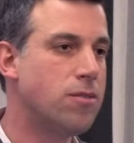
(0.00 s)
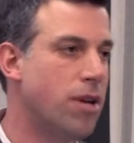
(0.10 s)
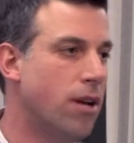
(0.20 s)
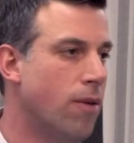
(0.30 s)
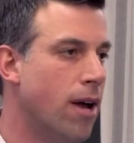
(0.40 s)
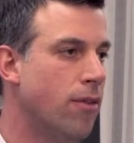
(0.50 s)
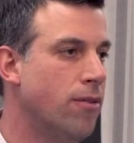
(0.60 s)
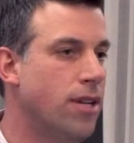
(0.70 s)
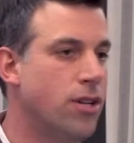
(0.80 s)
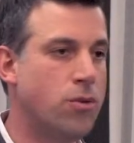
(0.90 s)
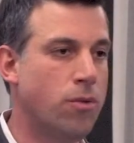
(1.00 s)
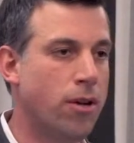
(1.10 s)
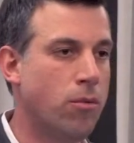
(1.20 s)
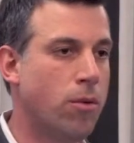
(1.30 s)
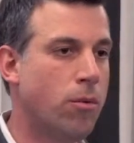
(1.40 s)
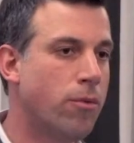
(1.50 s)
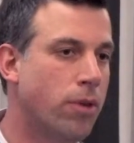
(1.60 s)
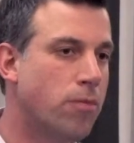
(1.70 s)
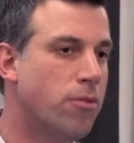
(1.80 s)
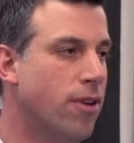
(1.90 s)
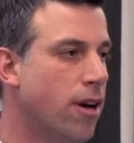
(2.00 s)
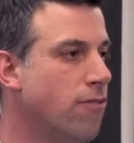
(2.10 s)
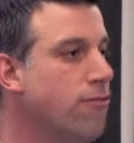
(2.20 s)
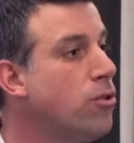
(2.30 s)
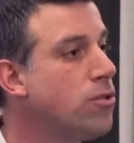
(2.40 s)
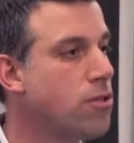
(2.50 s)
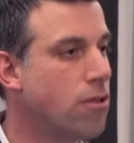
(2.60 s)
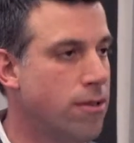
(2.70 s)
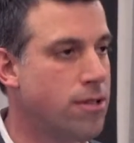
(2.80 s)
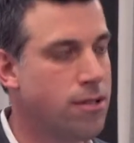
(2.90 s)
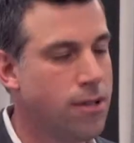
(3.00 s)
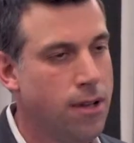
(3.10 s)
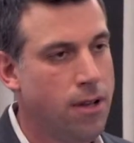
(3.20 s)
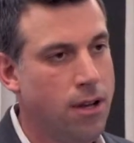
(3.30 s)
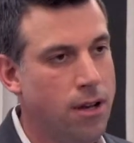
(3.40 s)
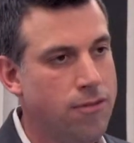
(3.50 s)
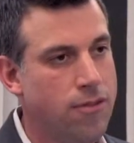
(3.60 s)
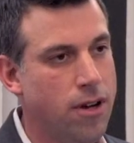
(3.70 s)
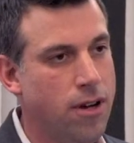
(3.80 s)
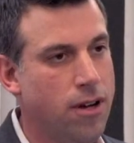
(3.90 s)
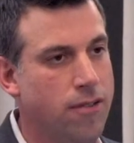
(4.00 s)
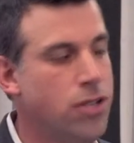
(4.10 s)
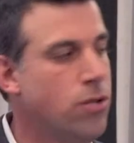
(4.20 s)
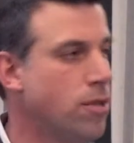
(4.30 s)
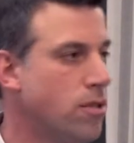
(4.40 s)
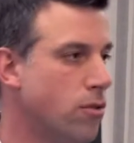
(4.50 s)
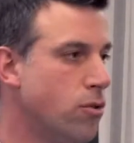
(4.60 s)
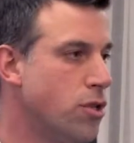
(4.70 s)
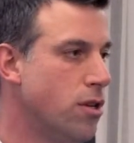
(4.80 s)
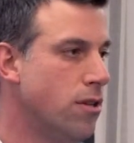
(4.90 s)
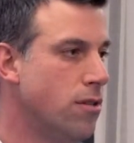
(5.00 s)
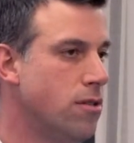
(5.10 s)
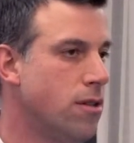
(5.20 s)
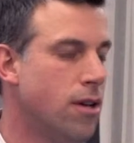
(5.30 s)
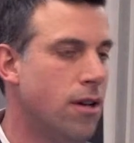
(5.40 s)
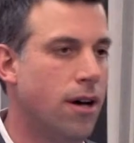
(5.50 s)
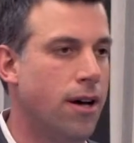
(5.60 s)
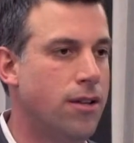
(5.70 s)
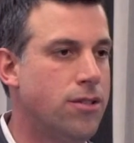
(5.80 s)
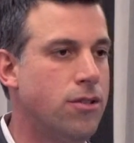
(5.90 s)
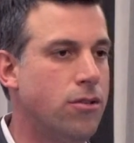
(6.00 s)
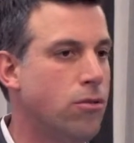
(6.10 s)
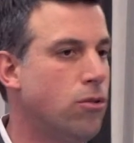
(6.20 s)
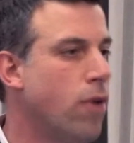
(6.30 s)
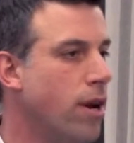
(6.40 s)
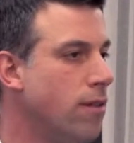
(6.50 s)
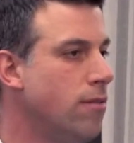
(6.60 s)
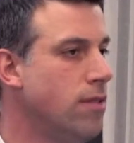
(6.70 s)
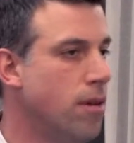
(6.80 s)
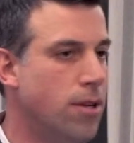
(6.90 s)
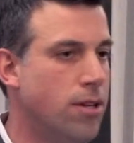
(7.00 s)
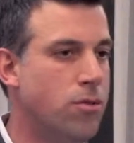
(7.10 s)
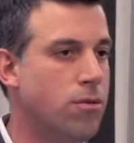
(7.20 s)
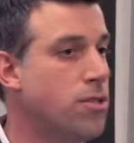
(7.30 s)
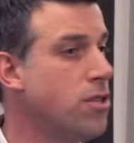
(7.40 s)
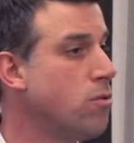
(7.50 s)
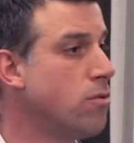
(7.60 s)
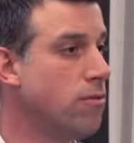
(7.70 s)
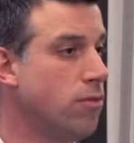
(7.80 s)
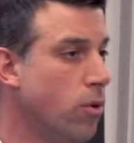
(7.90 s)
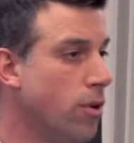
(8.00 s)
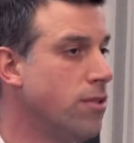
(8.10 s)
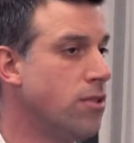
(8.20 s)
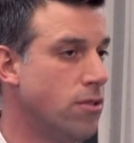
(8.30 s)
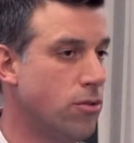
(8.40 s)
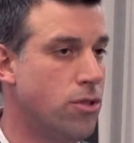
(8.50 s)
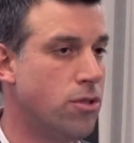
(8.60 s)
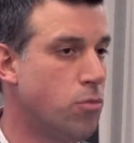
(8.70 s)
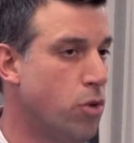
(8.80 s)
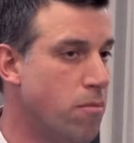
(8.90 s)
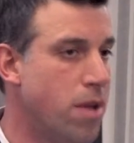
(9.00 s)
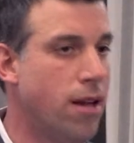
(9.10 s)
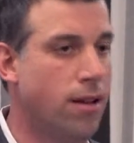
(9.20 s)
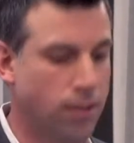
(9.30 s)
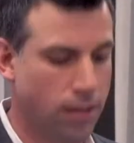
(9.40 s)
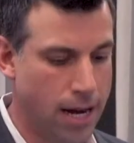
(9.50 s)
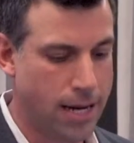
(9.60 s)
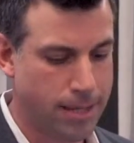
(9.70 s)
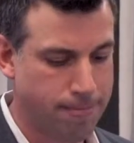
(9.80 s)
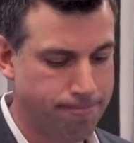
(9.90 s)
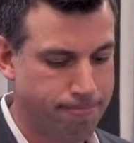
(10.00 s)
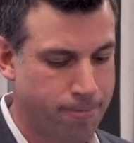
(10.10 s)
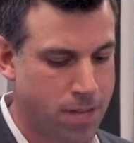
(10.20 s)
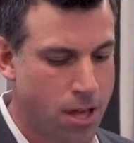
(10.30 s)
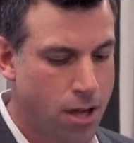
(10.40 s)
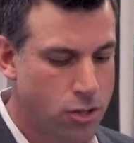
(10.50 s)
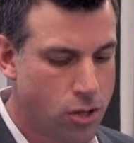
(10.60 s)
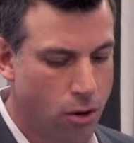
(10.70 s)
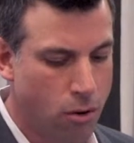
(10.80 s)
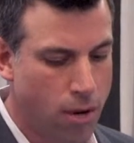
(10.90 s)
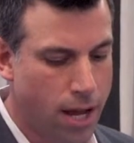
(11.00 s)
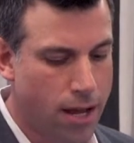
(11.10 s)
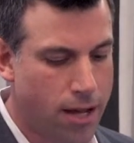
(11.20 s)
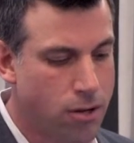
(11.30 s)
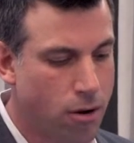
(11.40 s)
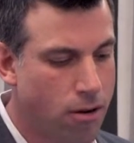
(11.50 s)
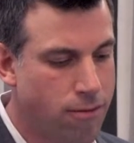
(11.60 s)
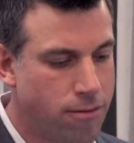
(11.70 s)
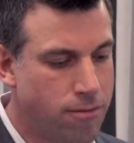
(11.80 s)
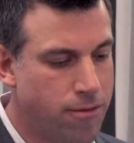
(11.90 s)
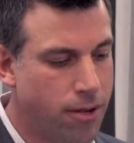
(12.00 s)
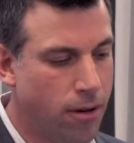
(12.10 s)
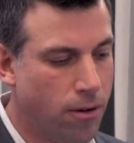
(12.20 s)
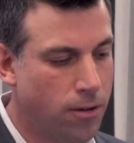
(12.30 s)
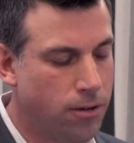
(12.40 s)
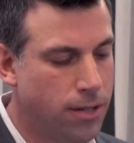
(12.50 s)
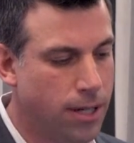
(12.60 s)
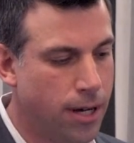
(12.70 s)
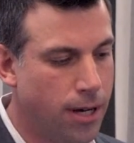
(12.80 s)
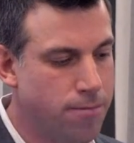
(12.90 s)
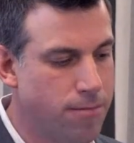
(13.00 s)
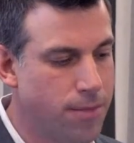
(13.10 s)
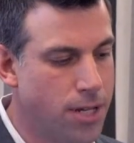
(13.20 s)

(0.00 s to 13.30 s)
being around issuing, where we really provide a full service of issuing solutions to credit, debit issuers of loyalty solutions, prepaid, and the like. So as you heard from Phil, and